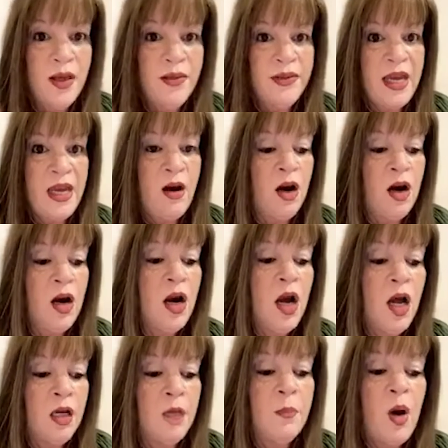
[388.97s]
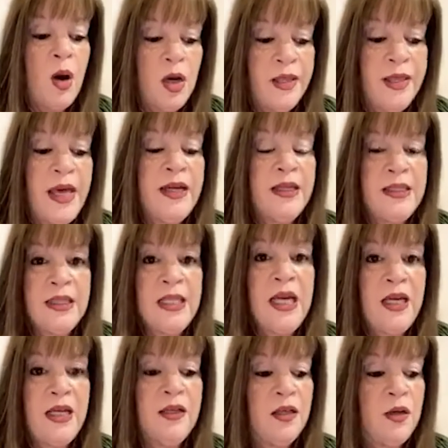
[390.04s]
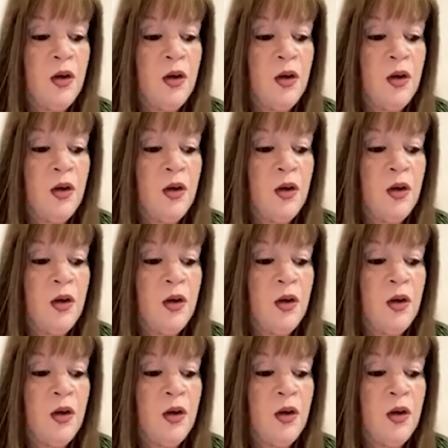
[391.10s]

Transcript: they are a part of that estate